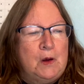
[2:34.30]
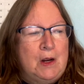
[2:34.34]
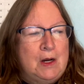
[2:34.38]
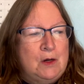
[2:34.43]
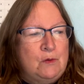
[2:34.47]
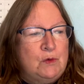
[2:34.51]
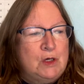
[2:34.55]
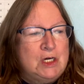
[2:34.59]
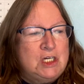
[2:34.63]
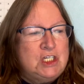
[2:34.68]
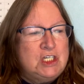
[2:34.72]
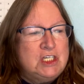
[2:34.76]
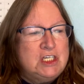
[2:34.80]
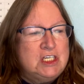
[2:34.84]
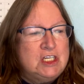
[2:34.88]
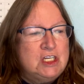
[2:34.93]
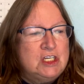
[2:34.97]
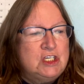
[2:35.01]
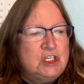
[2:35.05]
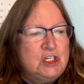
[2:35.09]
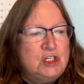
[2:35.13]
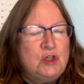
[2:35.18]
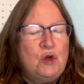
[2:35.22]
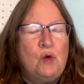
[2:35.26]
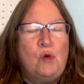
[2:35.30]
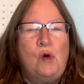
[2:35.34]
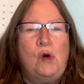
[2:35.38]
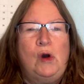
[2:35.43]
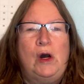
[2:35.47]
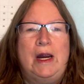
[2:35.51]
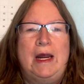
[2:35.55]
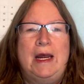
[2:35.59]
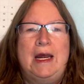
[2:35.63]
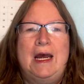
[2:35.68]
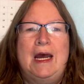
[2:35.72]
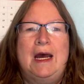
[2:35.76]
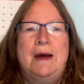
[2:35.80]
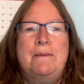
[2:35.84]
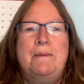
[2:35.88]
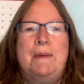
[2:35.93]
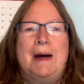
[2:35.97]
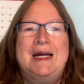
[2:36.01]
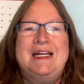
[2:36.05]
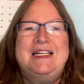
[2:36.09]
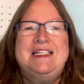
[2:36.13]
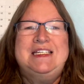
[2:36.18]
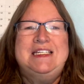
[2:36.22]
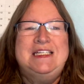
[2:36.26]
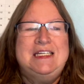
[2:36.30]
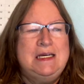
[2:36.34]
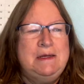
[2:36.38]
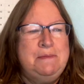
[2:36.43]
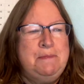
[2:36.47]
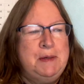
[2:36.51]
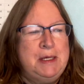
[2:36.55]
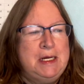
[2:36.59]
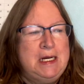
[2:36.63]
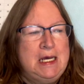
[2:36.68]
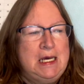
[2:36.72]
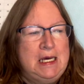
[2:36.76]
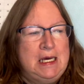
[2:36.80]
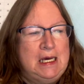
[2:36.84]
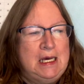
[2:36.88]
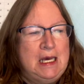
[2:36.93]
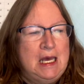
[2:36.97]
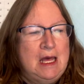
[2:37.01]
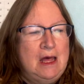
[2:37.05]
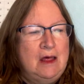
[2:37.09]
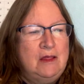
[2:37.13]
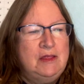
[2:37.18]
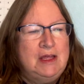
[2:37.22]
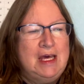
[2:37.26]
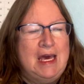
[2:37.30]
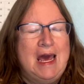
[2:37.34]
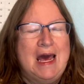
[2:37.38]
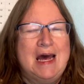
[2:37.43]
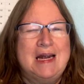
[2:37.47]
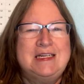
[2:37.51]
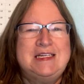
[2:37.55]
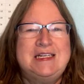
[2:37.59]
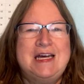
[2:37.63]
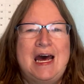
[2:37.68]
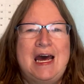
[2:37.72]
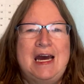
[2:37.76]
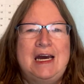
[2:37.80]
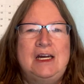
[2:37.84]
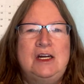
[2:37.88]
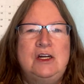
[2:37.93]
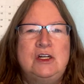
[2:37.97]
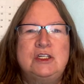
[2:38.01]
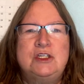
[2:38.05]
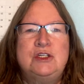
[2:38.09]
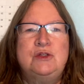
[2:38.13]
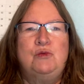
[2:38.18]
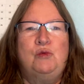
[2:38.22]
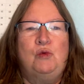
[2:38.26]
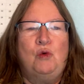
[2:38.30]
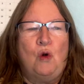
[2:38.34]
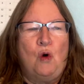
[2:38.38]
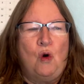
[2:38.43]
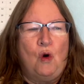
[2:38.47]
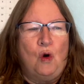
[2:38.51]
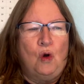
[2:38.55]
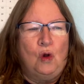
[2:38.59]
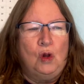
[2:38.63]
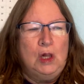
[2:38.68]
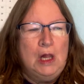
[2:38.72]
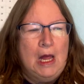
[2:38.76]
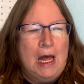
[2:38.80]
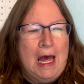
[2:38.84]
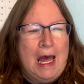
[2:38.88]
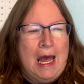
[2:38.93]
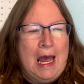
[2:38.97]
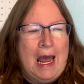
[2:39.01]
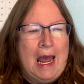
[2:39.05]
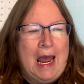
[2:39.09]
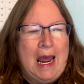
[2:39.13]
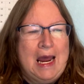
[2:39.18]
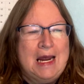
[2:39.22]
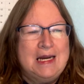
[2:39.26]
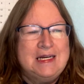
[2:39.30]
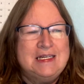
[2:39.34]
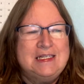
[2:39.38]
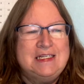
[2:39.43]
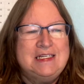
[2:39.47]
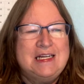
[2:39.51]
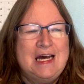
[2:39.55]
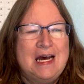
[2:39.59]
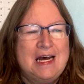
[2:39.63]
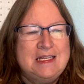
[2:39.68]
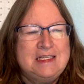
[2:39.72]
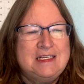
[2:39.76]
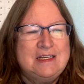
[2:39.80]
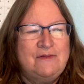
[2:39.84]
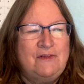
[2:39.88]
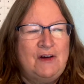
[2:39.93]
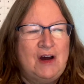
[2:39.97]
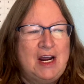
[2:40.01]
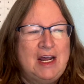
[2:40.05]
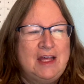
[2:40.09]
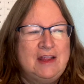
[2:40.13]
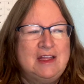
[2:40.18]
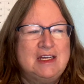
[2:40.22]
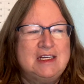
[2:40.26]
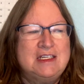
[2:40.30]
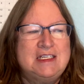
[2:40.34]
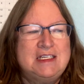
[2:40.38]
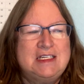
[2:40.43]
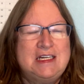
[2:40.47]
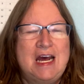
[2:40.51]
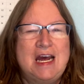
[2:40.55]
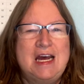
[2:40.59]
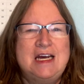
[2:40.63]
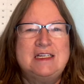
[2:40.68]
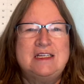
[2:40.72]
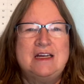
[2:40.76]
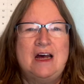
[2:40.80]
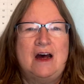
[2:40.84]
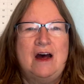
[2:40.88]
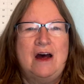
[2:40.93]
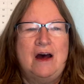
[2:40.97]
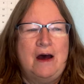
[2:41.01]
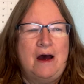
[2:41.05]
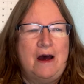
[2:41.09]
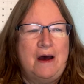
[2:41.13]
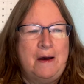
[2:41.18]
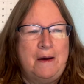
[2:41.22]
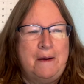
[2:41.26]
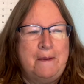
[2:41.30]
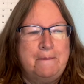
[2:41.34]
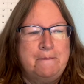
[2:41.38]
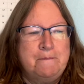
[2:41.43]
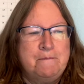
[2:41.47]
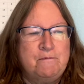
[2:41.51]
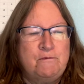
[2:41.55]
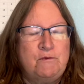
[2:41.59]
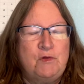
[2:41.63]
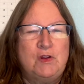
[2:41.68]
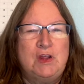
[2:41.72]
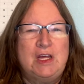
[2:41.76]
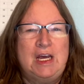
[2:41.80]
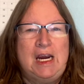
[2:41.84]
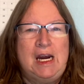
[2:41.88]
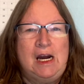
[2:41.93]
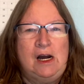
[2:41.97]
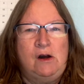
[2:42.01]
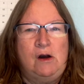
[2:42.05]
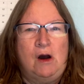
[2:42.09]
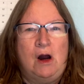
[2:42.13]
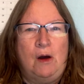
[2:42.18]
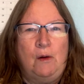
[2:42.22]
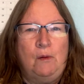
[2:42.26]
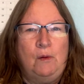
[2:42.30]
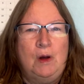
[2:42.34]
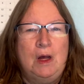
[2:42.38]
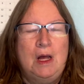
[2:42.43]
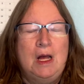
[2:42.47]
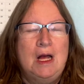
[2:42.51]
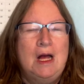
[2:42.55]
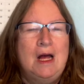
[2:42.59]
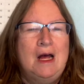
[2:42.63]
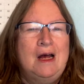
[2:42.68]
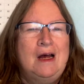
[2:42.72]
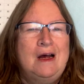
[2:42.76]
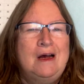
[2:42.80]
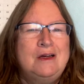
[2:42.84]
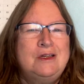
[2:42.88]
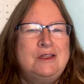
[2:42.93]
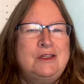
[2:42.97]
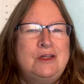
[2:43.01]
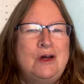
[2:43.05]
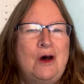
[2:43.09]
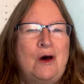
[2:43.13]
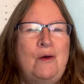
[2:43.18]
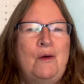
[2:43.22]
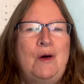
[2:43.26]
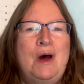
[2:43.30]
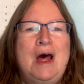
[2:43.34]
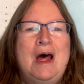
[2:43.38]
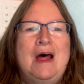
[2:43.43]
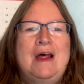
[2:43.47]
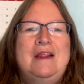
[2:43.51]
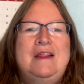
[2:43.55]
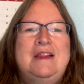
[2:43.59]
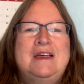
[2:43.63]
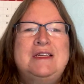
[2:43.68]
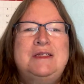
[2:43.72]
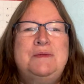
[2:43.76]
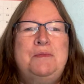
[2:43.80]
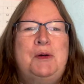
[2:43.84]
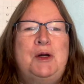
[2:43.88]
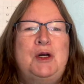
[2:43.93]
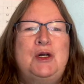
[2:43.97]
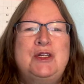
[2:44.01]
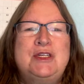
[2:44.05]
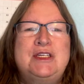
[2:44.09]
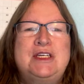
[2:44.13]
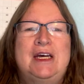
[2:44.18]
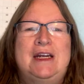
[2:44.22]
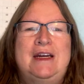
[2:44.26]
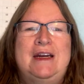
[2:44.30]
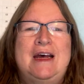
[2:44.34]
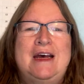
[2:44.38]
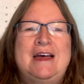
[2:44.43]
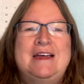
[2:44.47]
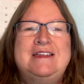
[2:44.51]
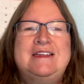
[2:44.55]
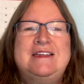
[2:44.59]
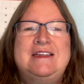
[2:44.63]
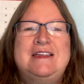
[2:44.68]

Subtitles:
enriches the story by deepening the antagonist's role and intensifying the stakes for the hero. So these persons,